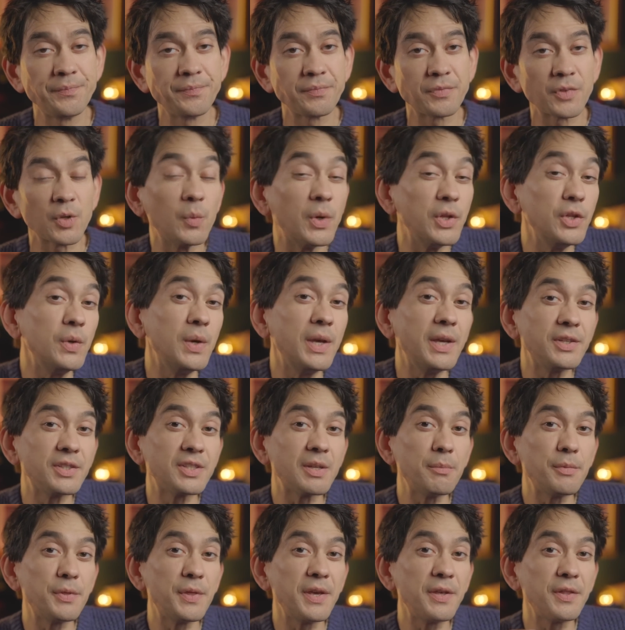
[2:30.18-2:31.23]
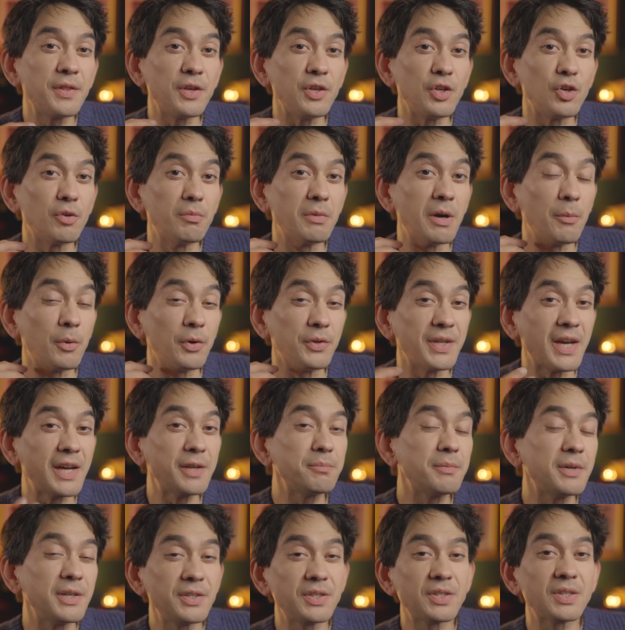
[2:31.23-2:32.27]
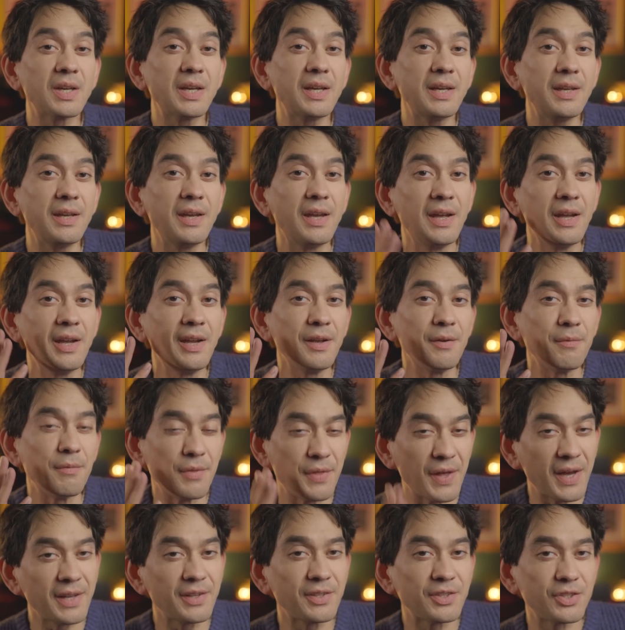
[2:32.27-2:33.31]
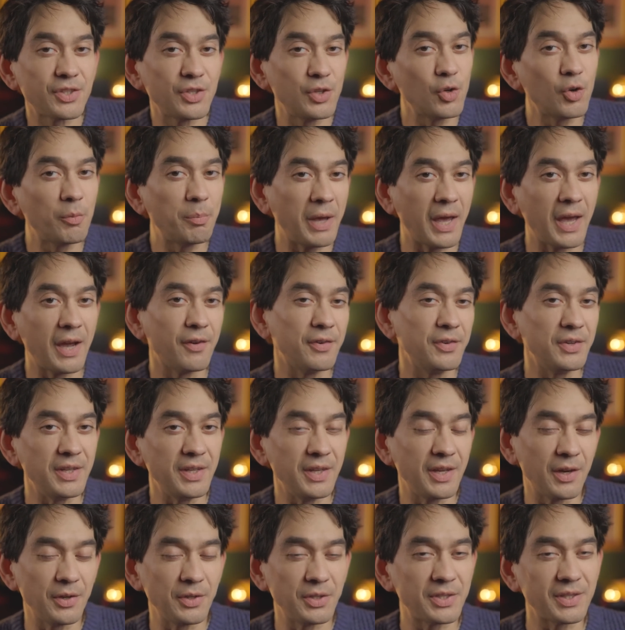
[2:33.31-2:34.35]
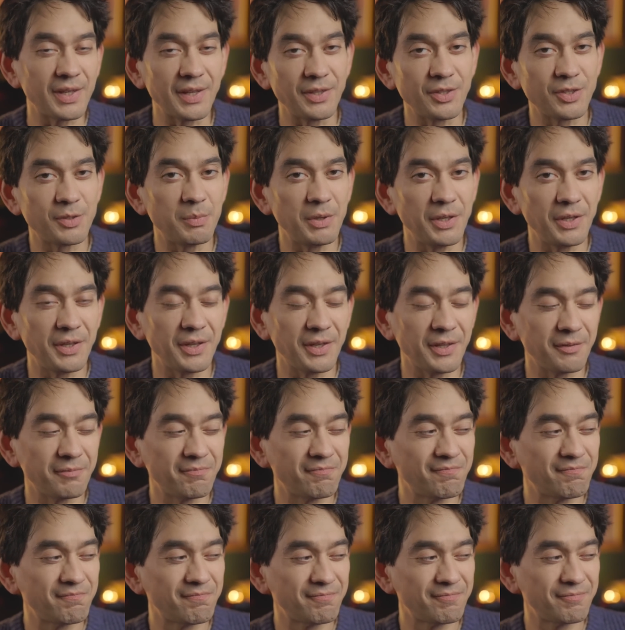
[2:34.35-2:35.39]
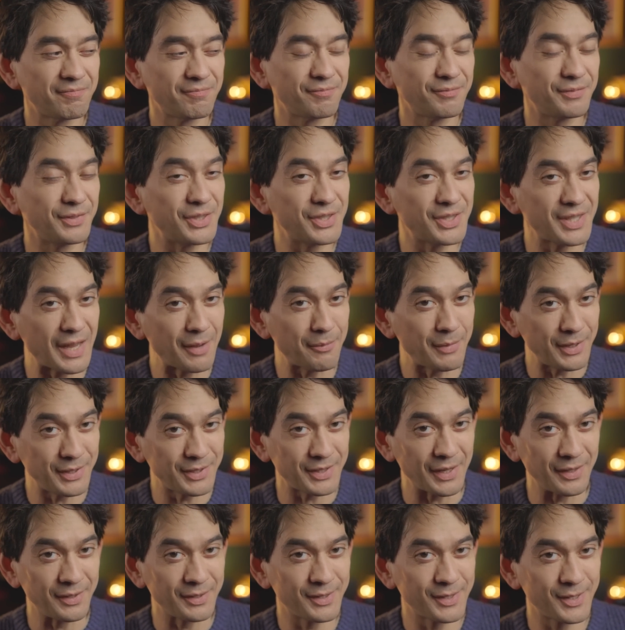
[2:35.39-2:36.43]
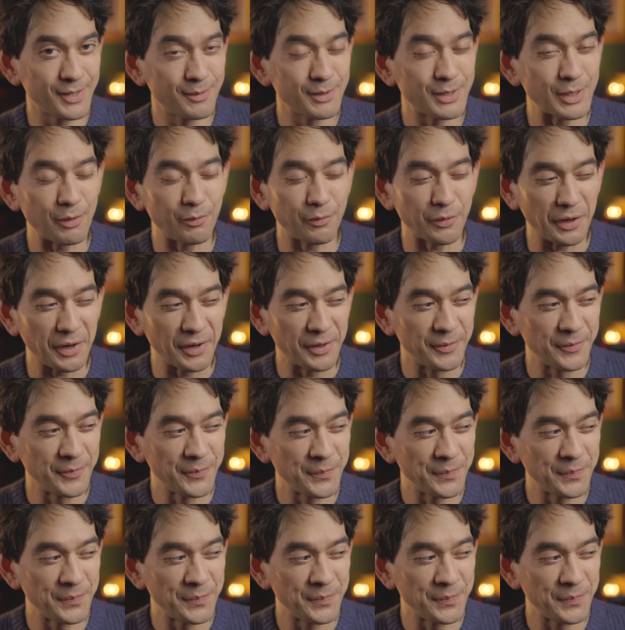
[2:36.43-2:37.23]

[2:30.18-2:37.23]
When you hear something that your mum or dad might say, that's your parent ego state speaking. Does that make sense so far?